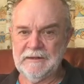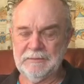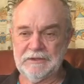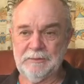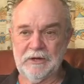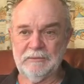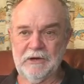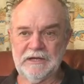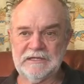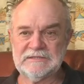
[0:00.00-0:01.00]
But the bottom
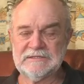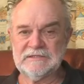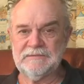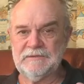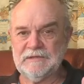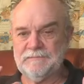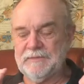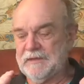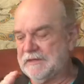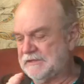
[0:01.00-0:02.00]
line is the
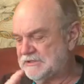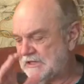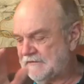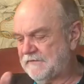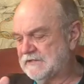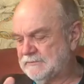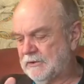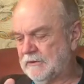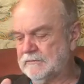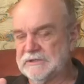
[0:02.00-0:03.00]
GFS
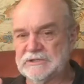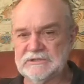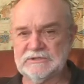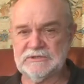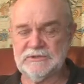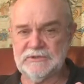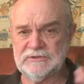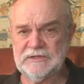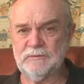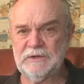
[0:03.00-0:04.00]
model, which is
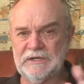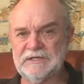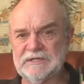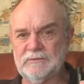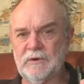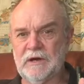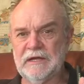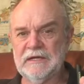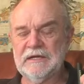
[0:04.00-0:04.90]
used in Windy TY,